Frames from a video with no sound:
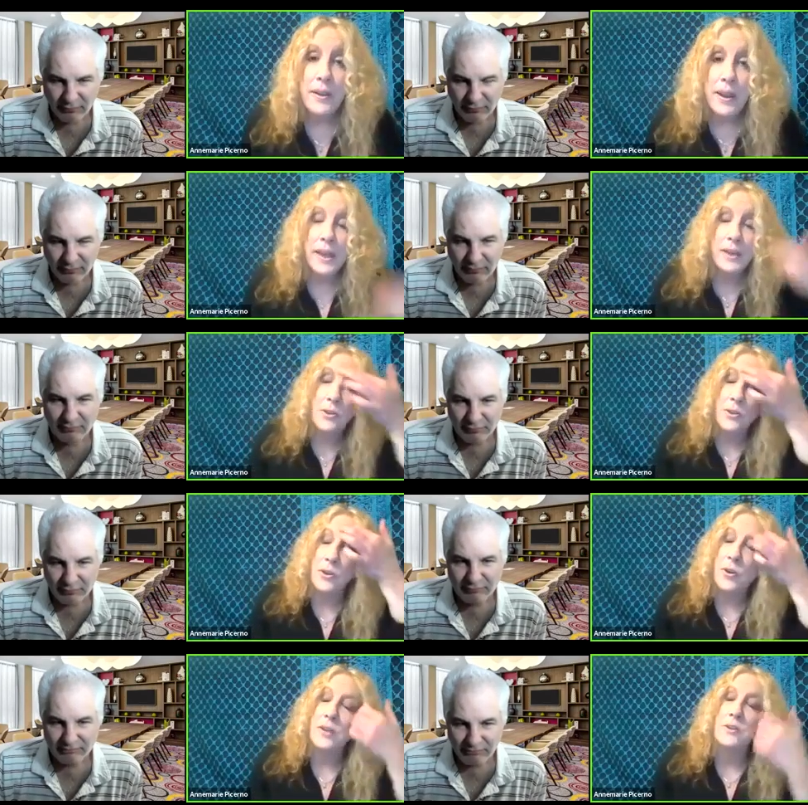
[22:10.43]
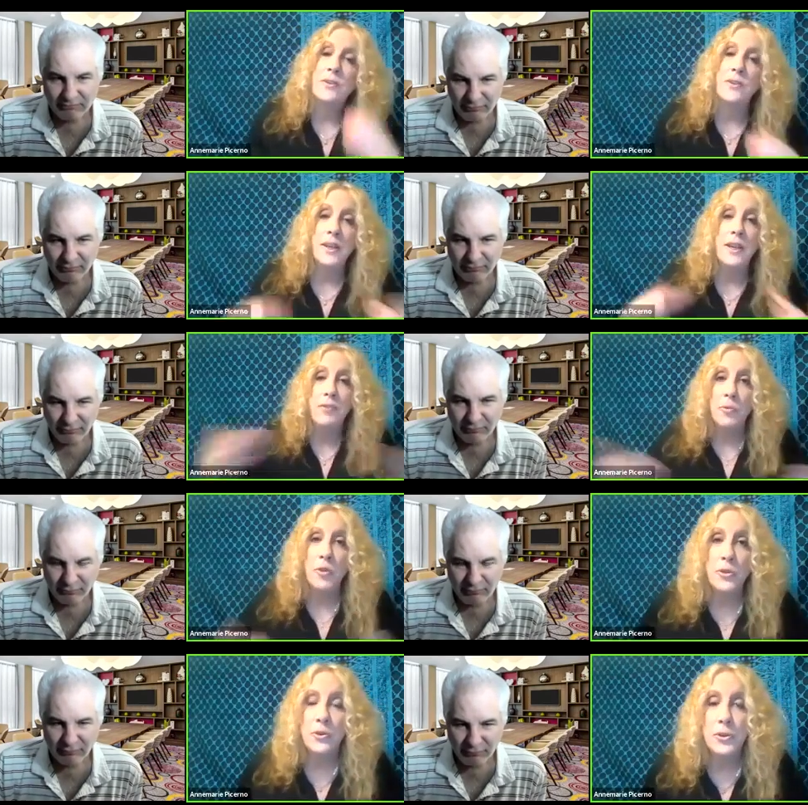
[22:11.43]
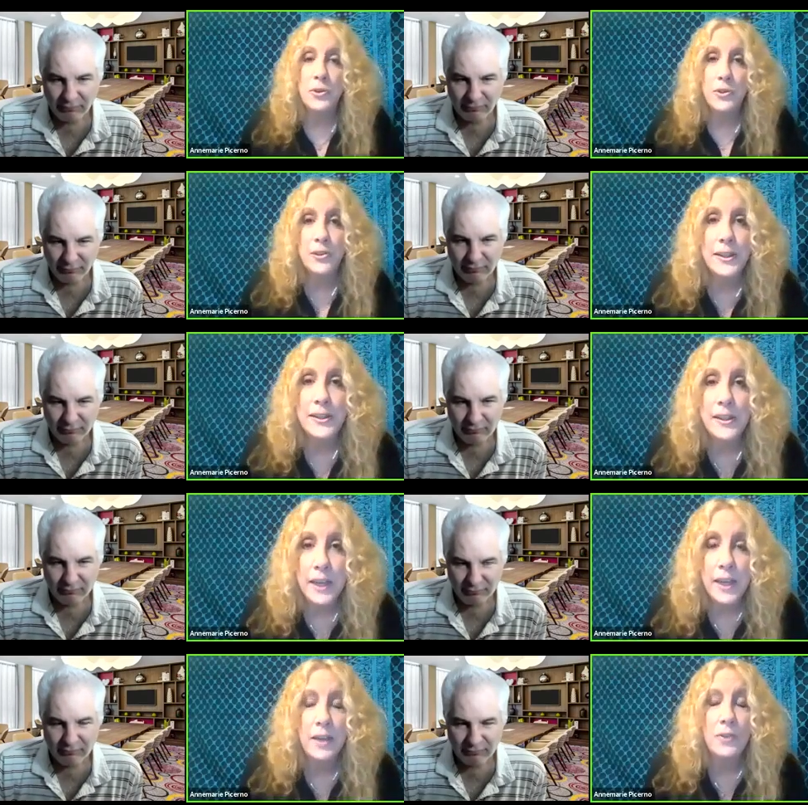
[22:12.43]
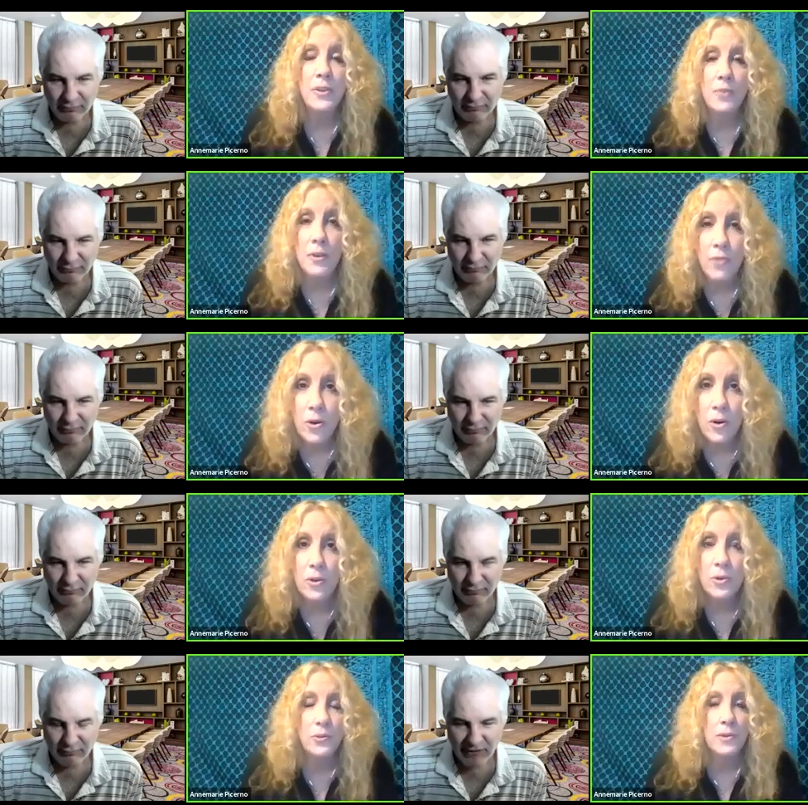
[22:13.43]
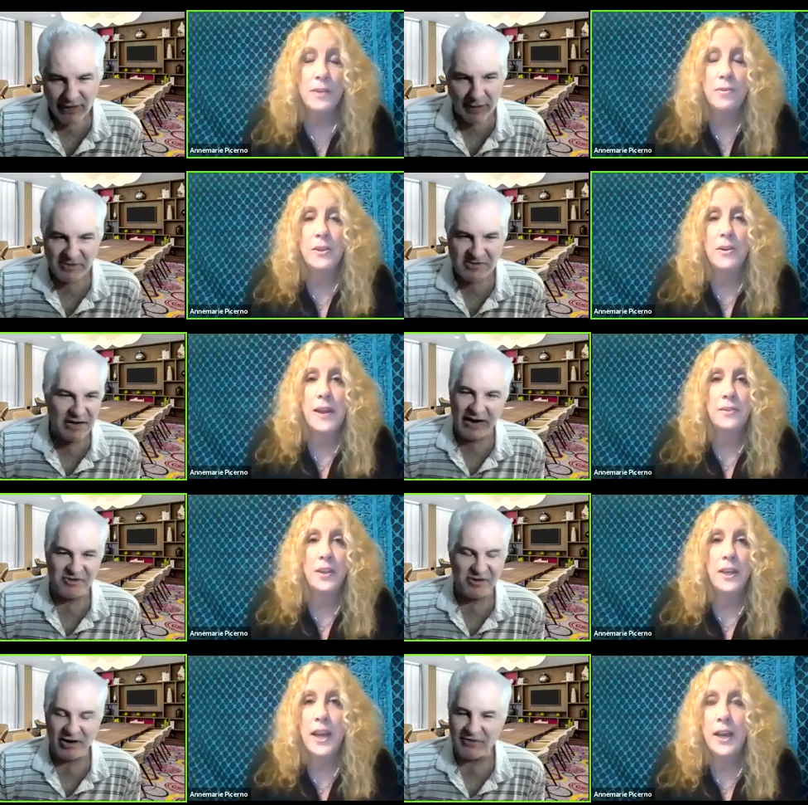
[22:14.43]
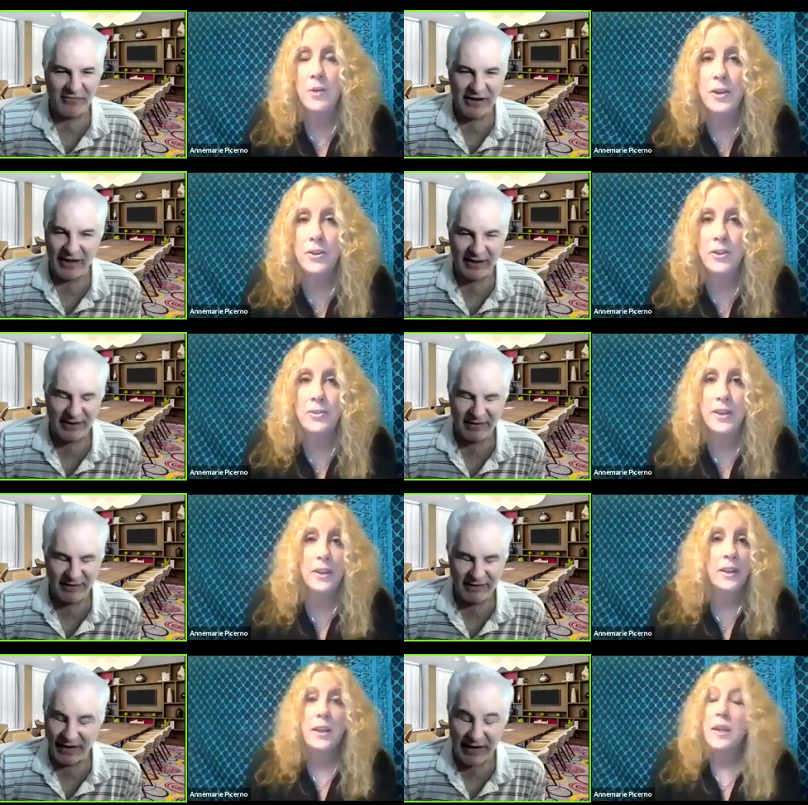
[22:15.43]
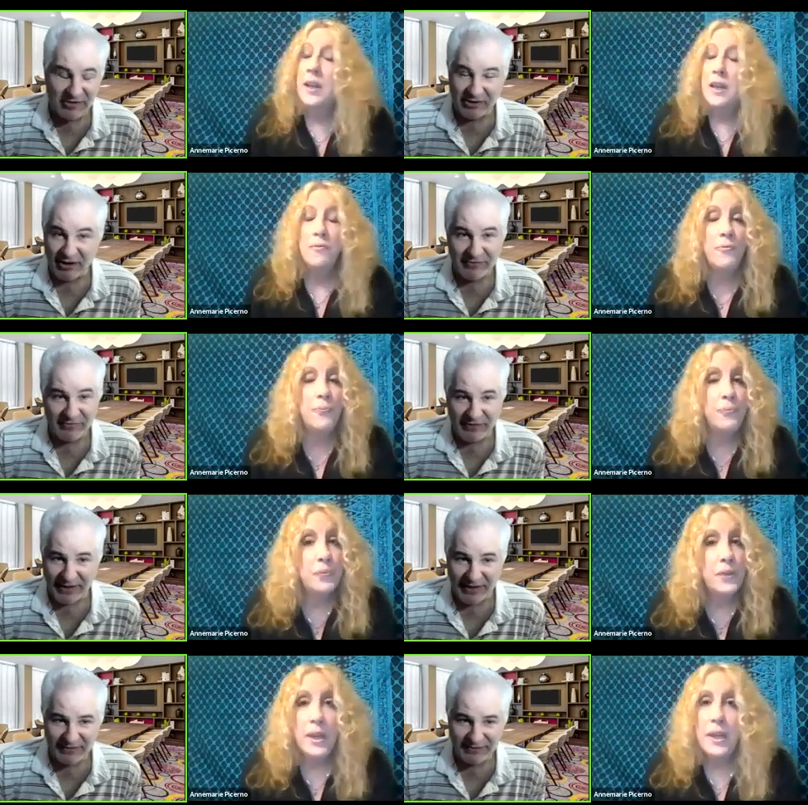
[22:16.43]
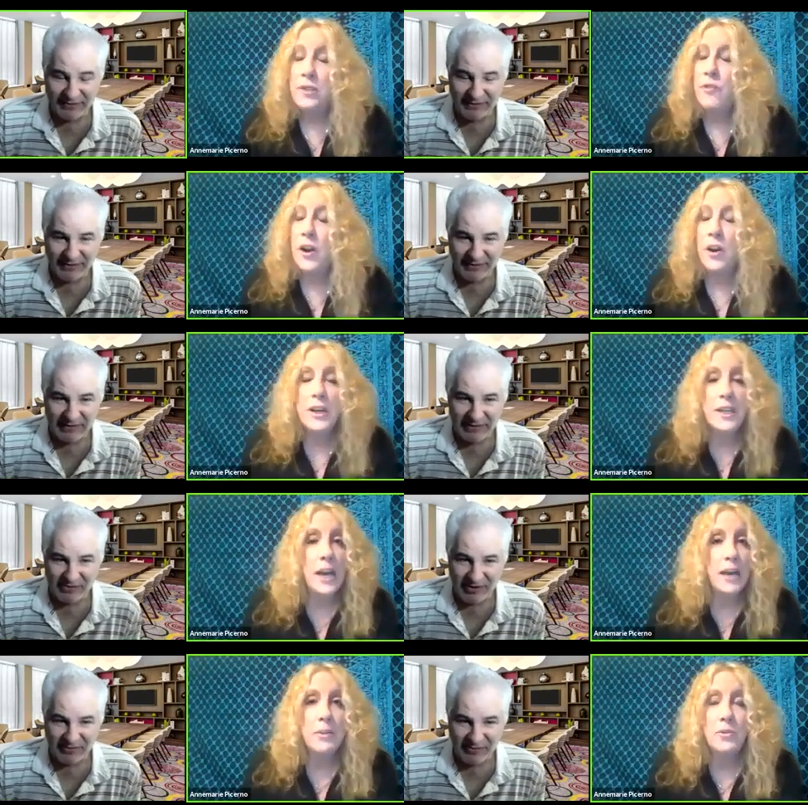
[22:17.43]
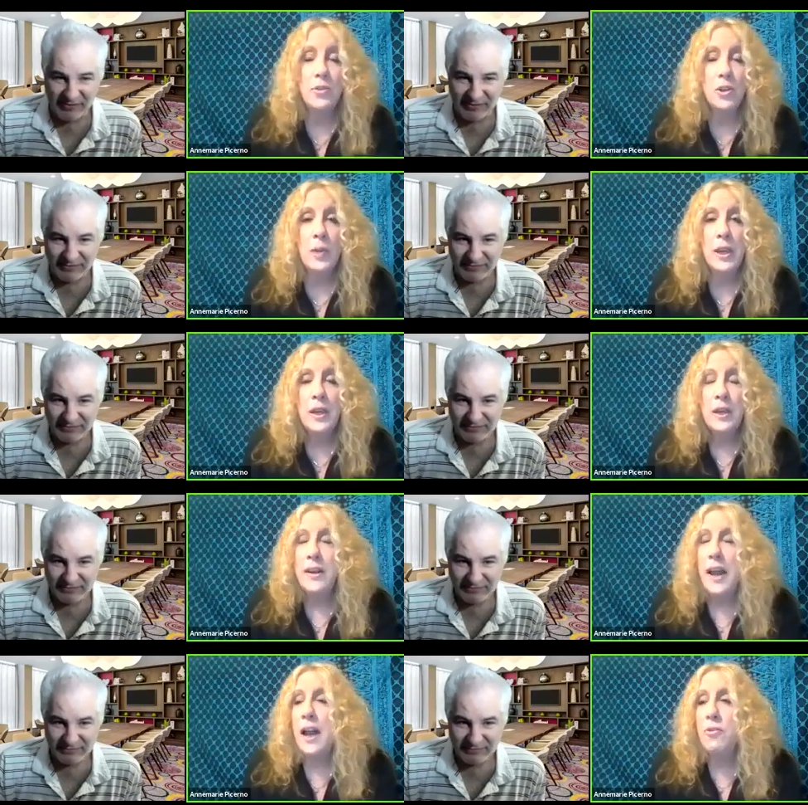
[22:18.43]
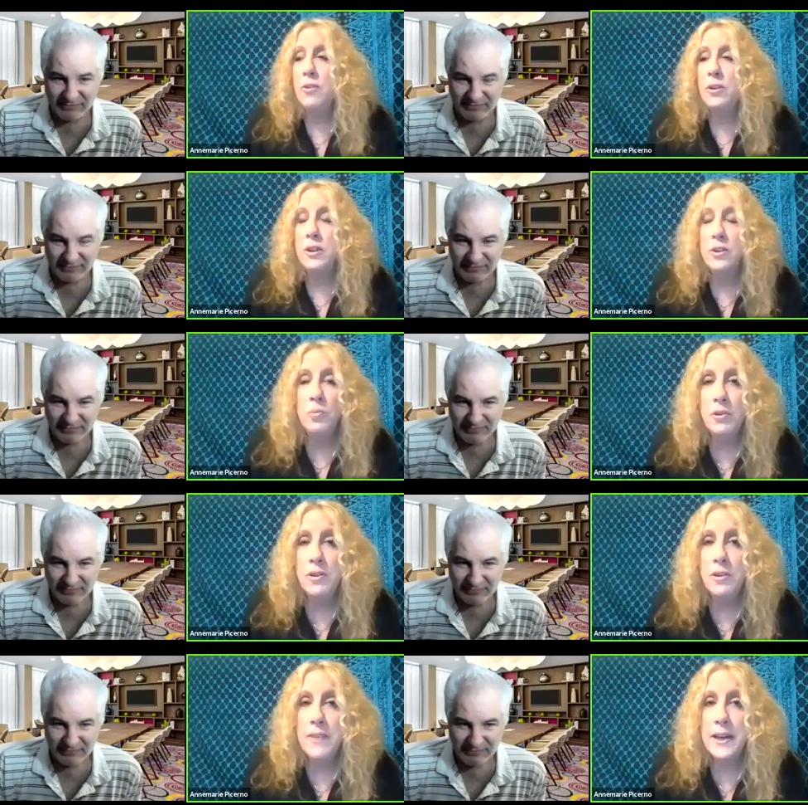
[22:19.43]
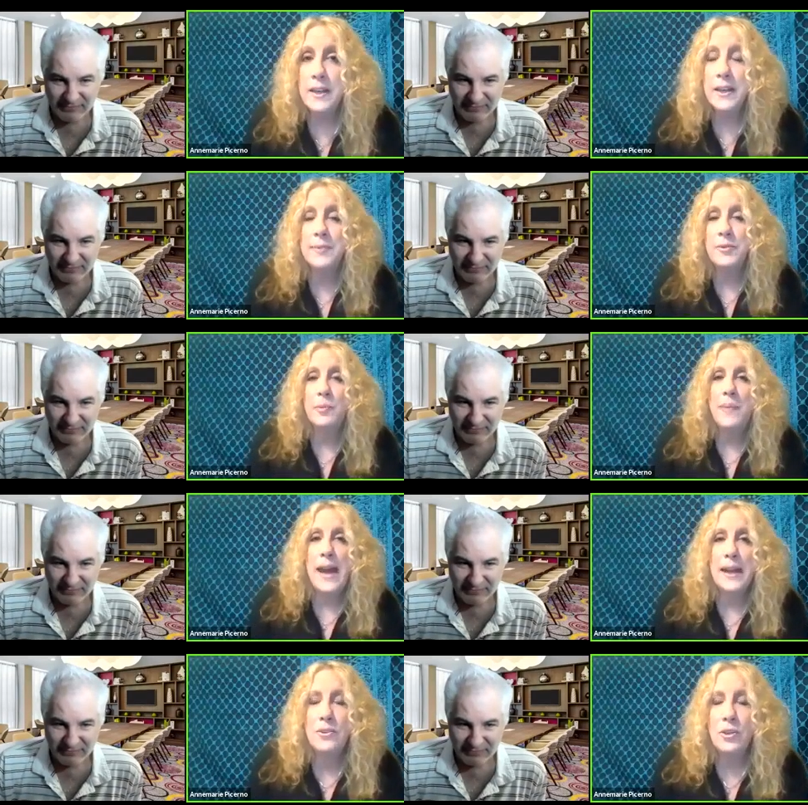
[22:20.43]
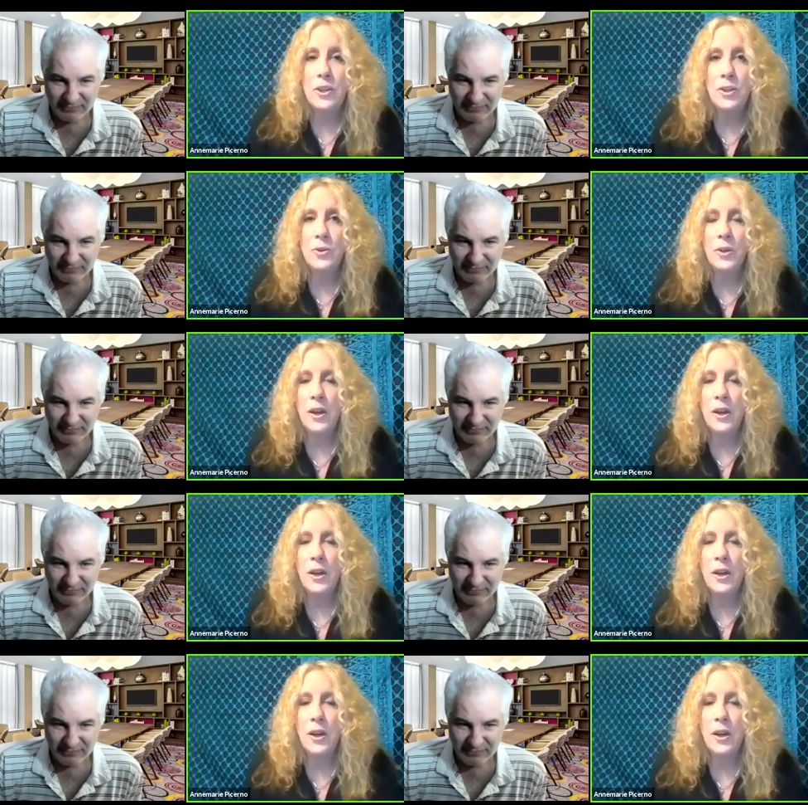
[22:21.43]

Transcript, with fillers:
Speaker 1: answer their questions and give them resources and links and referrals whatever yeah but you got to charge for that you
Speaker 2: got to charge for that
Speaker 1: very time consuming now i really do believe that it comes back to you in